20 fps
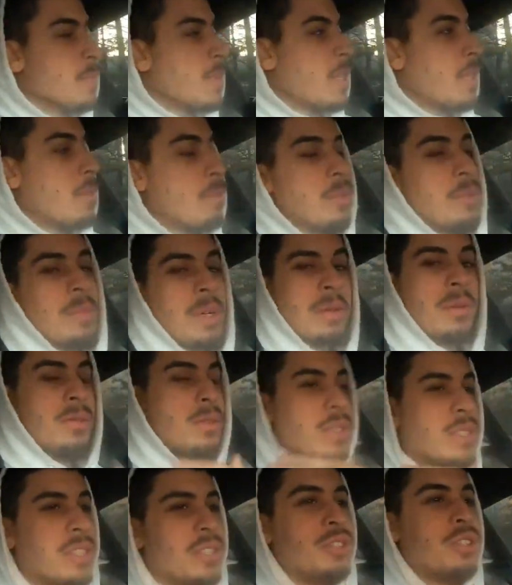Man, I'm out of
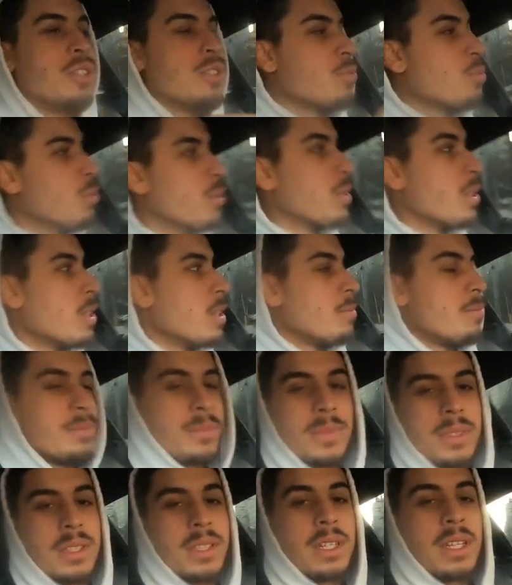voice. I just woke up.
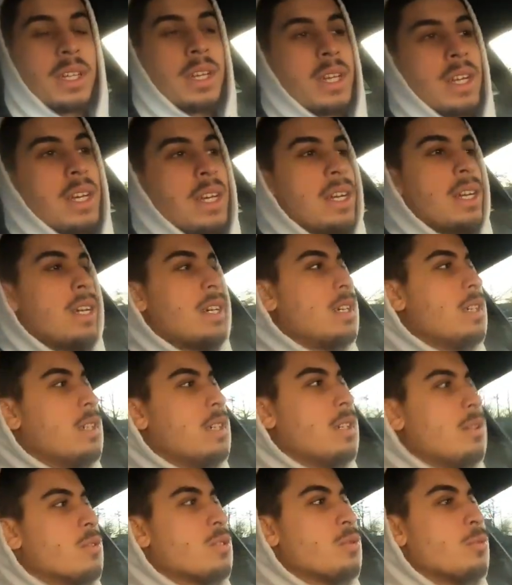
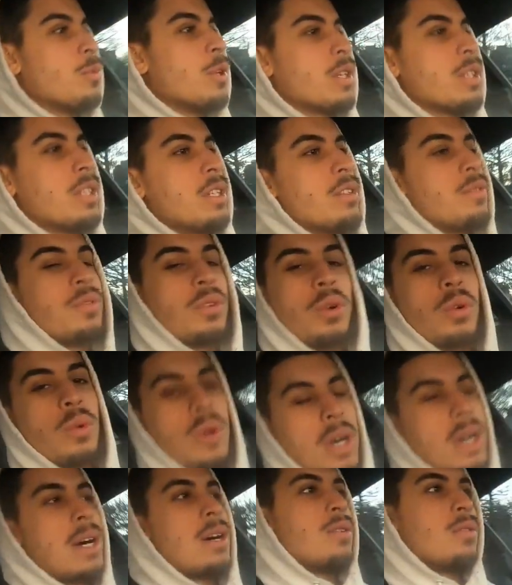I was with my kid for a
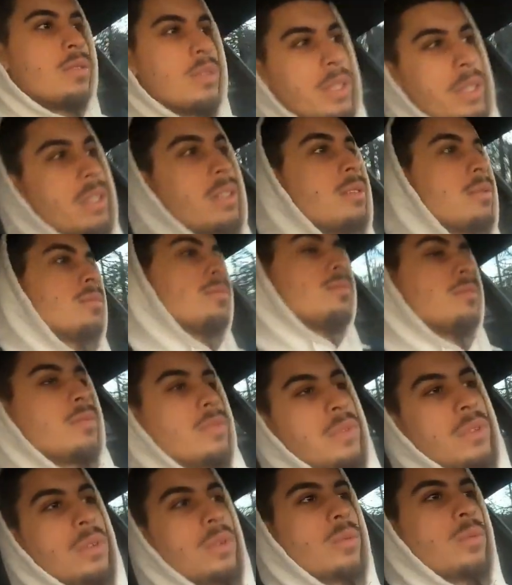while, like
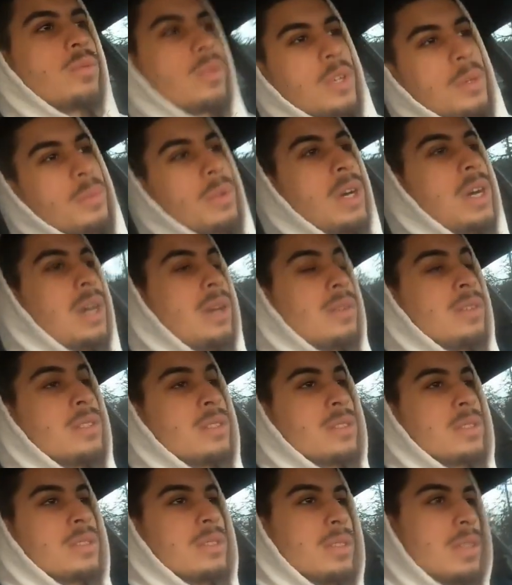for a couple
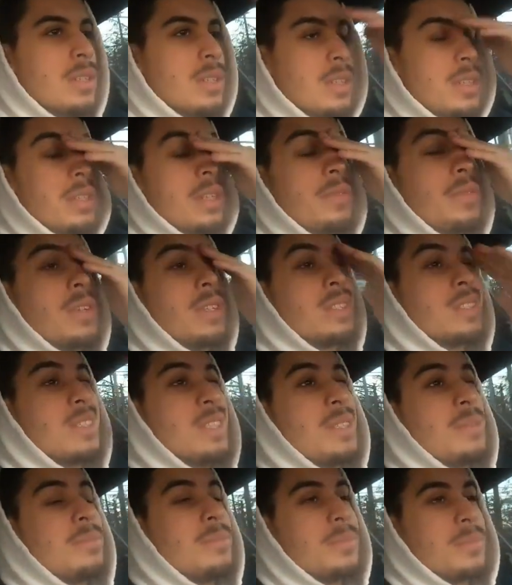hours, and I fell
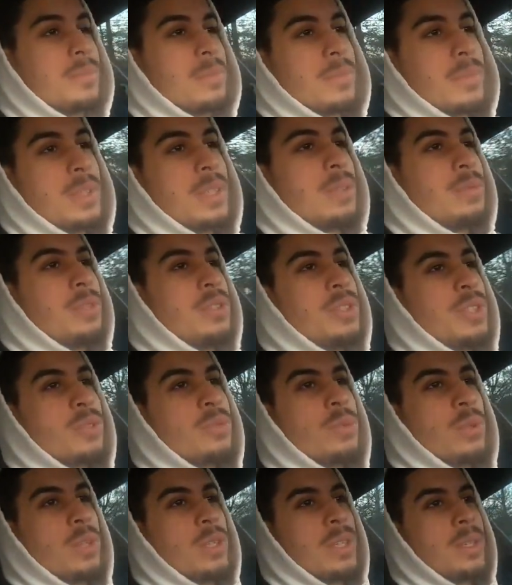asleep. And then we
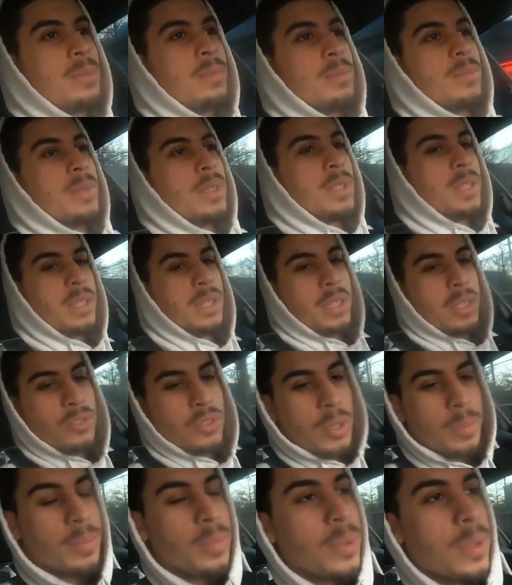just woke up, and then I
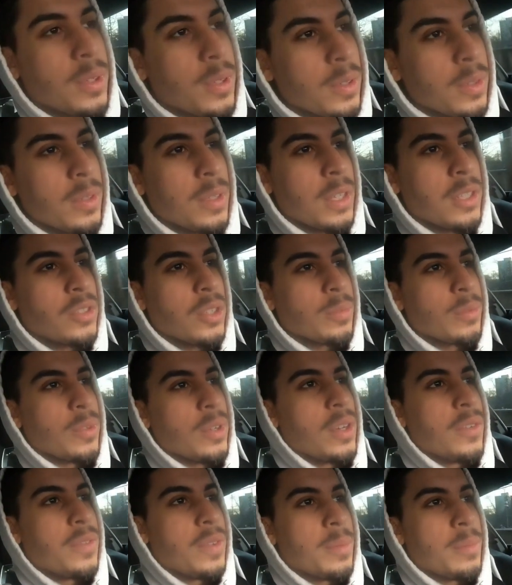dropped her
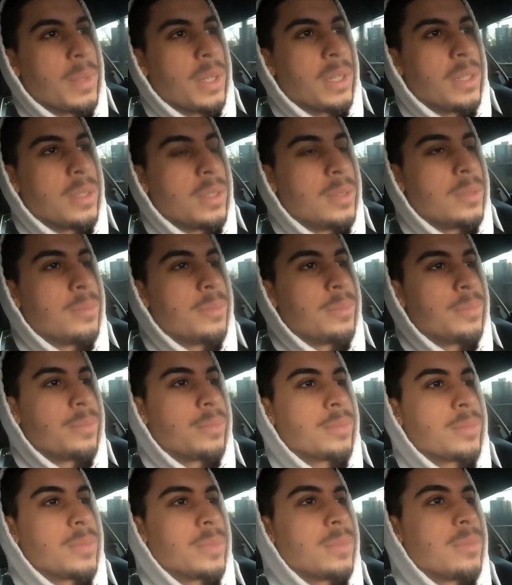off at my
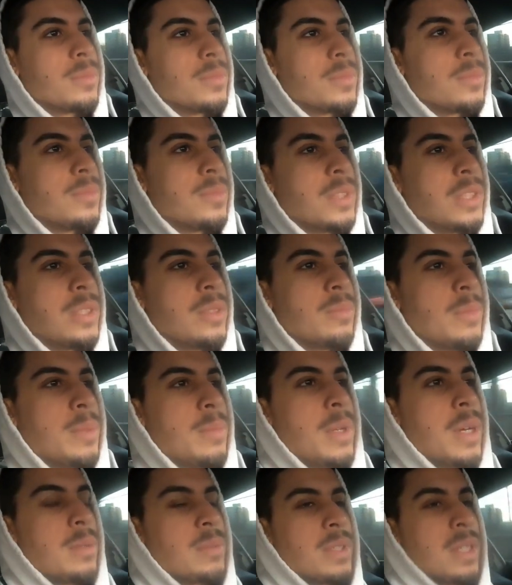
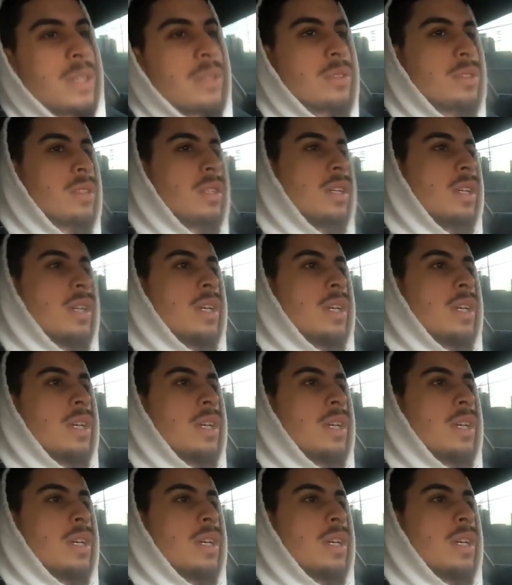mom's house.